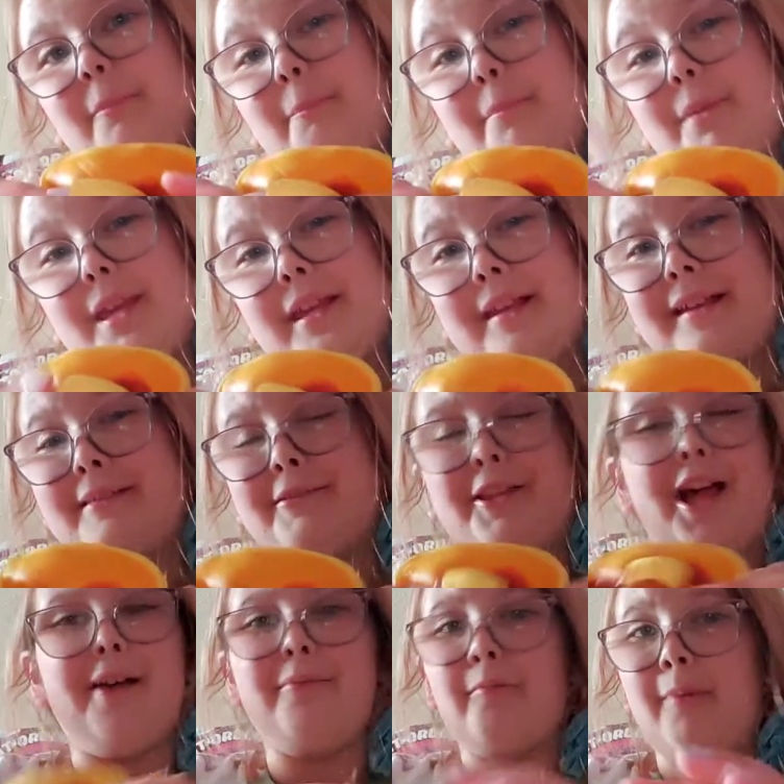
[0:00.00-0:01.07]
Big
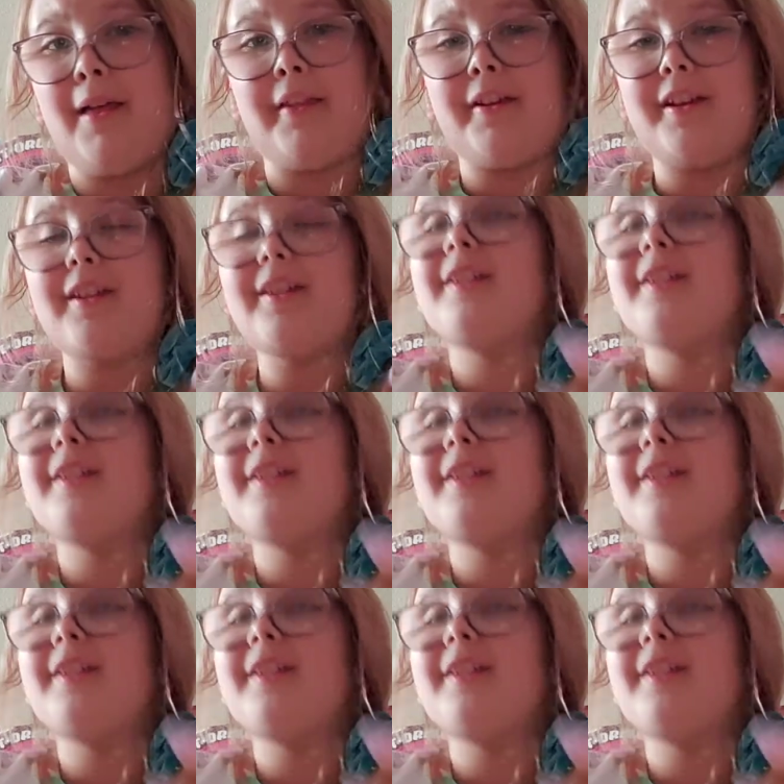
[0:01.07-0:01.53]
glob of butter.